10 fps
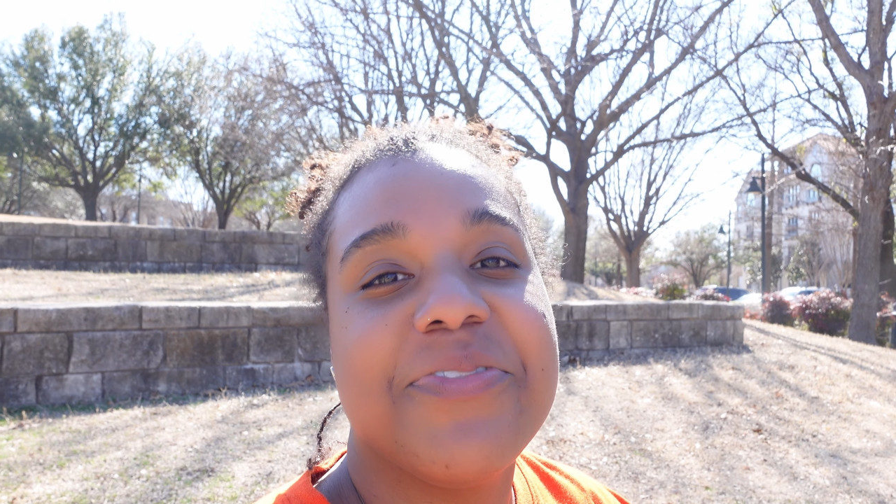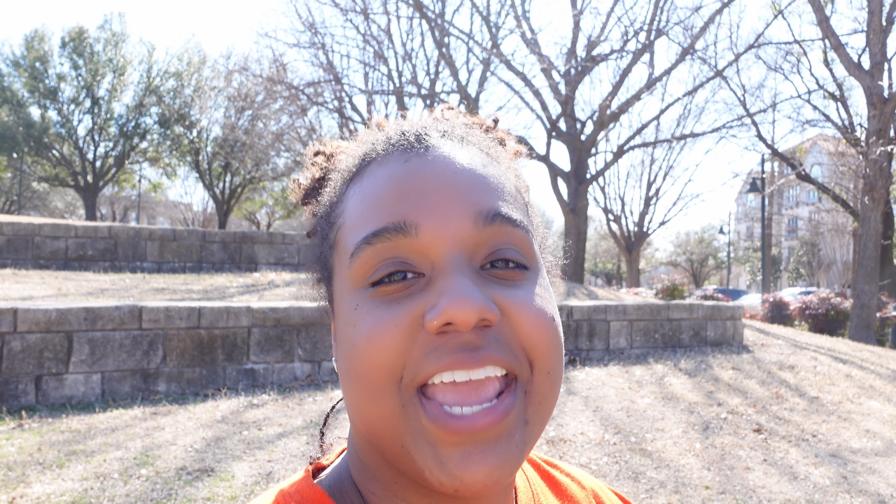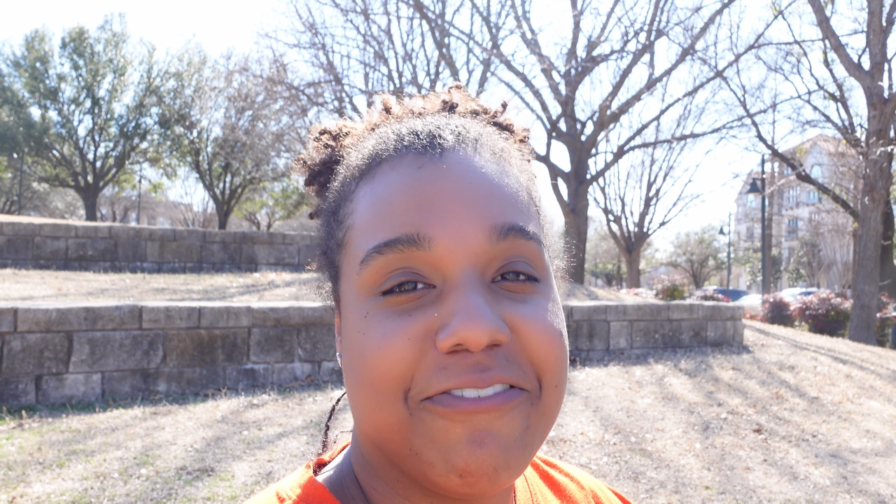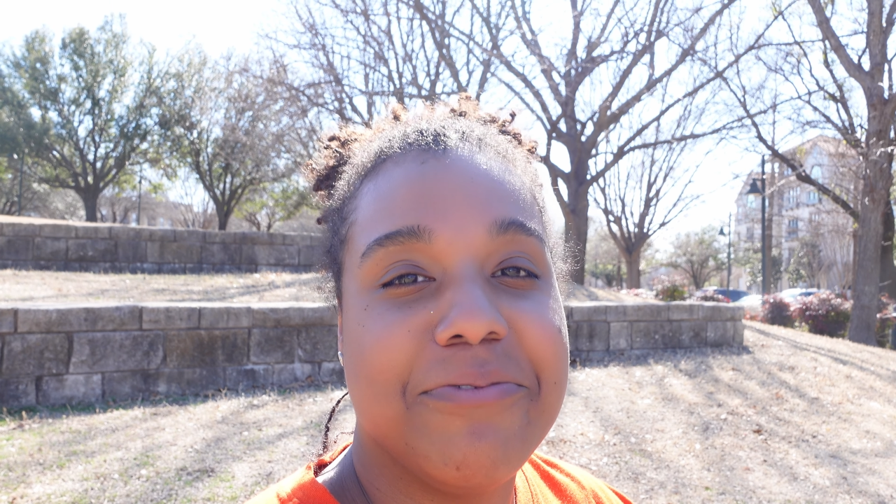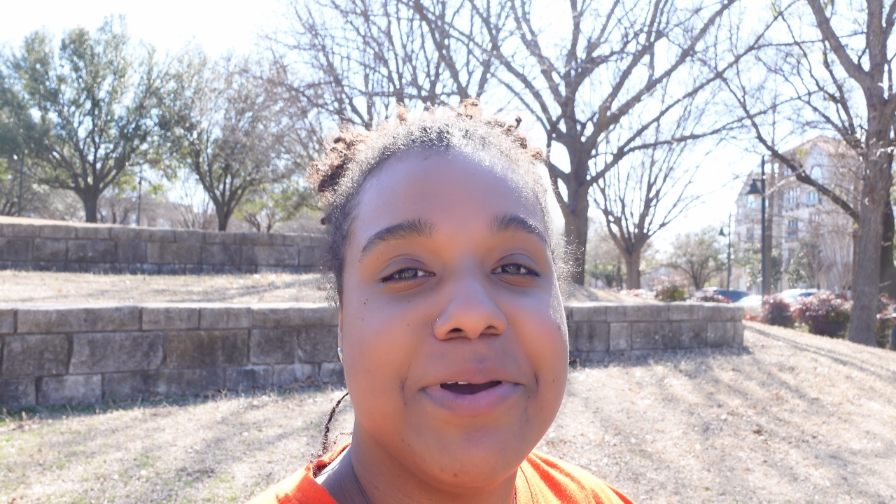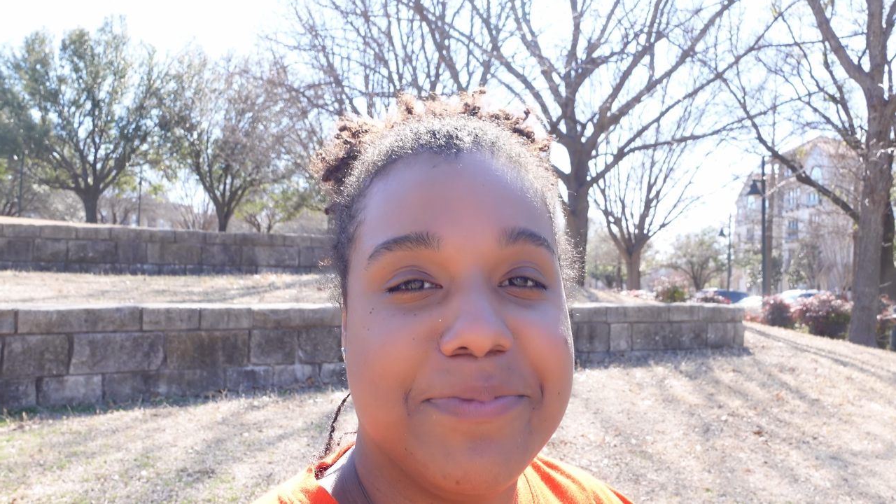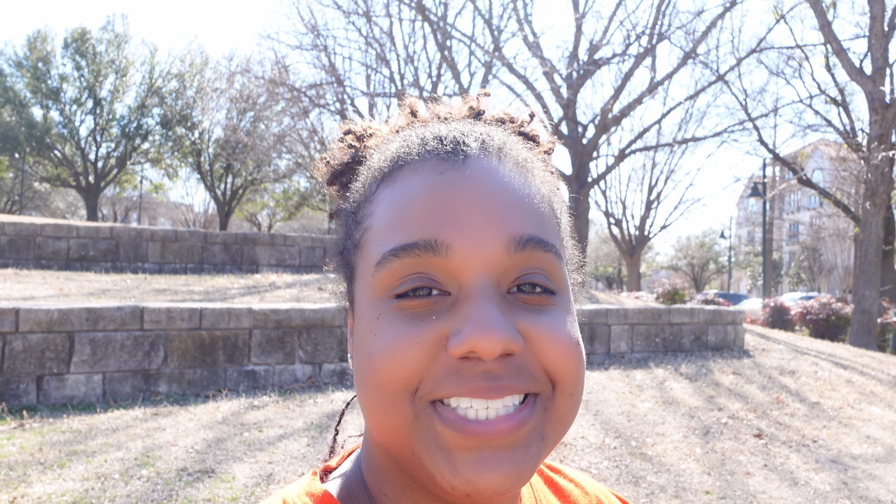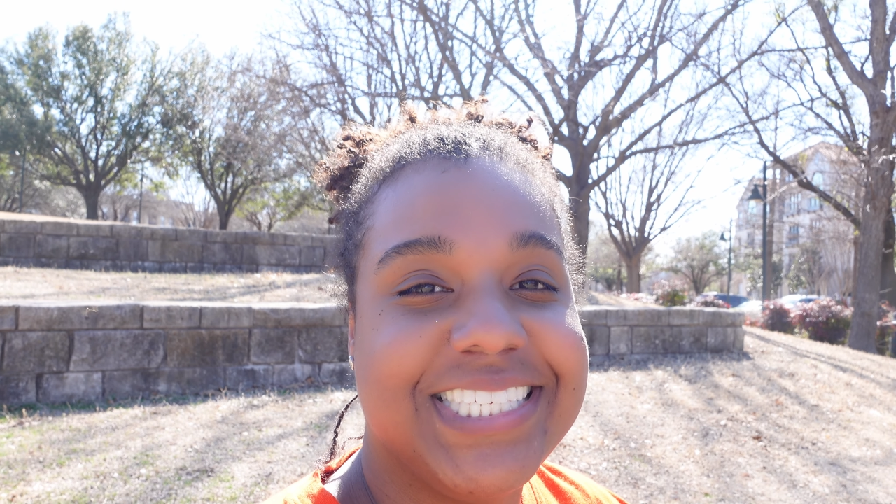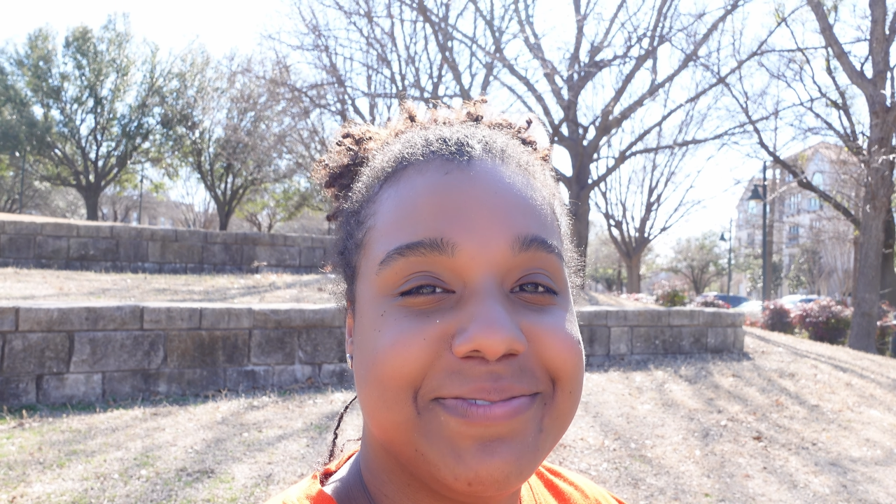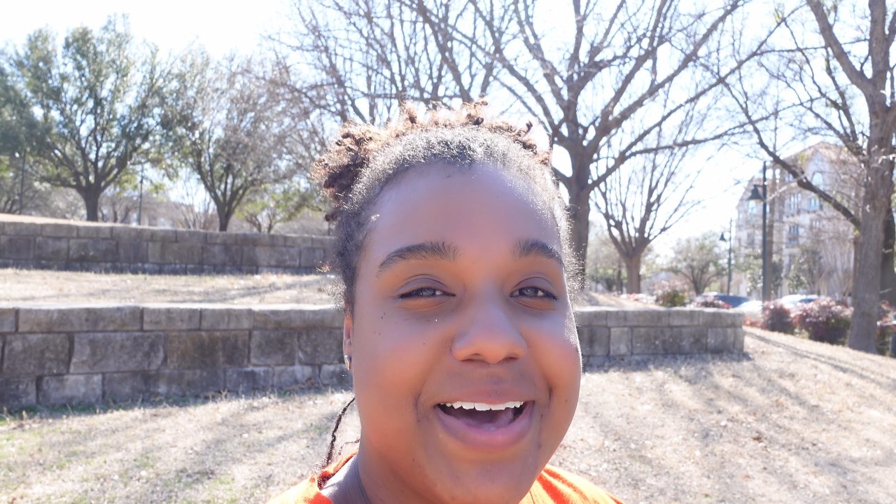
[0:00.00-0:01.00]
and remember
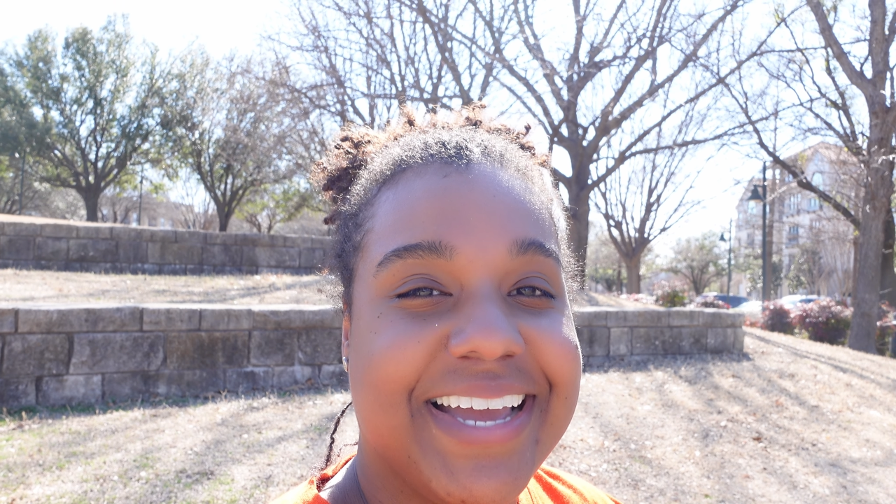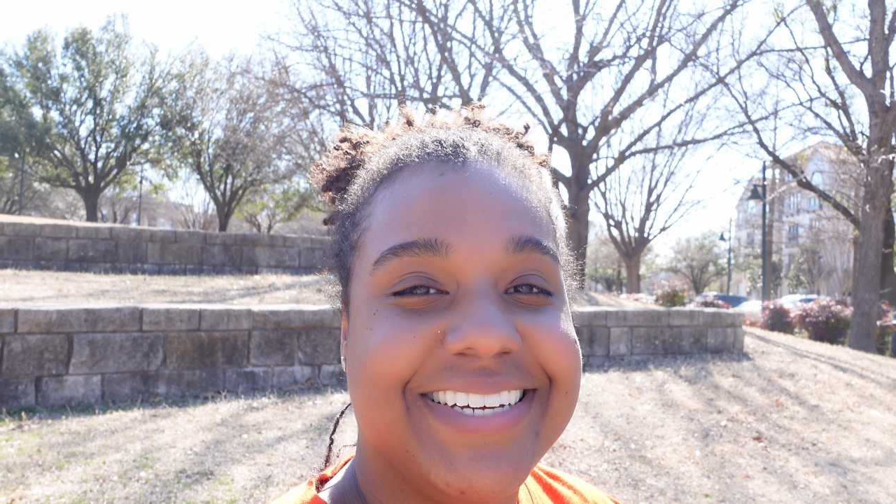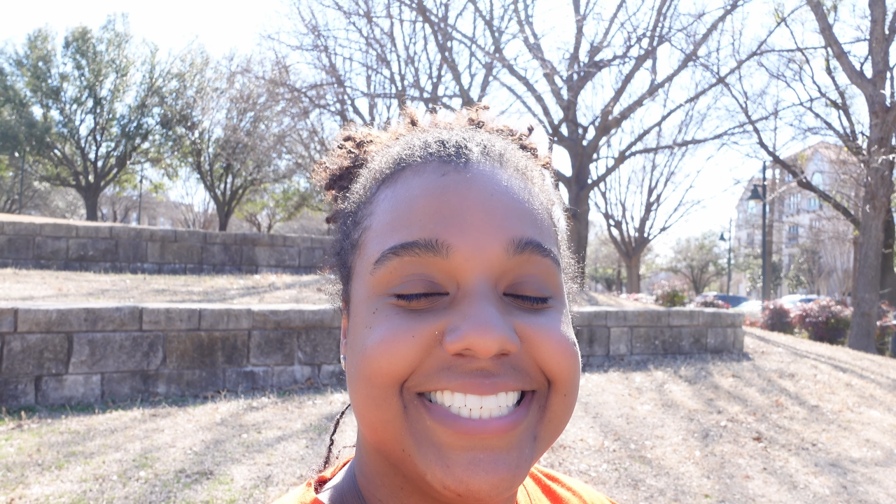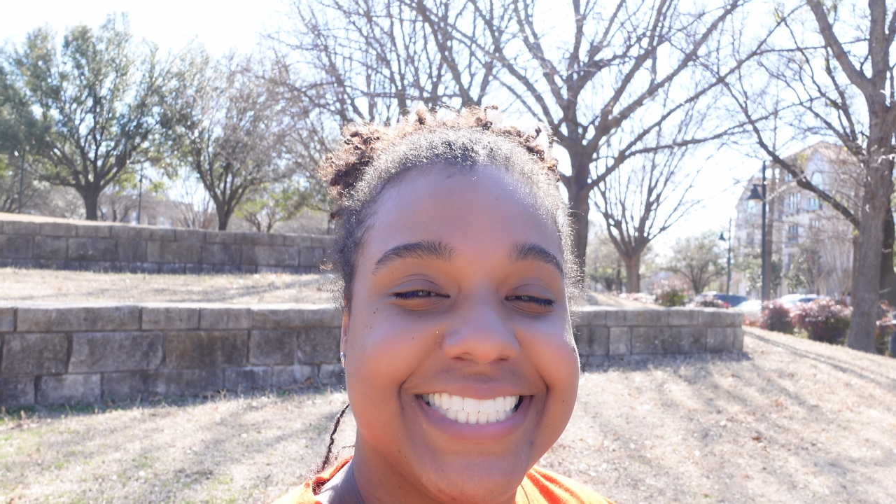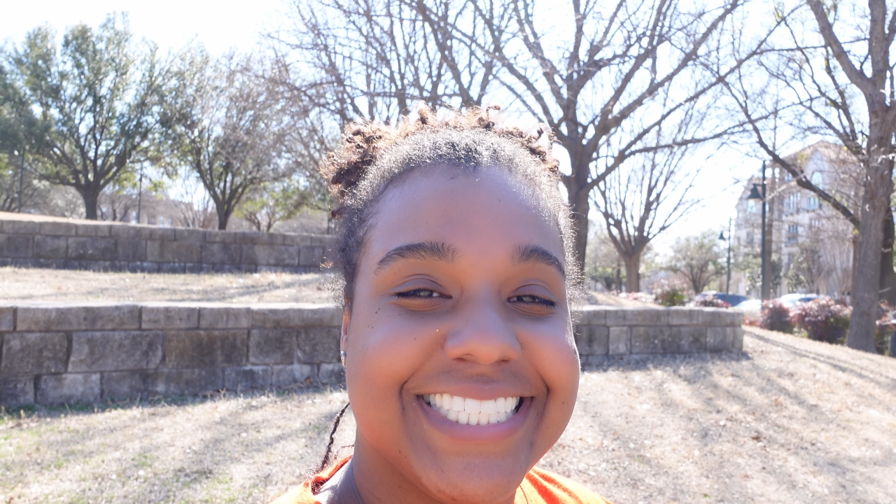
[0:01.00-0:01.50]
to smile.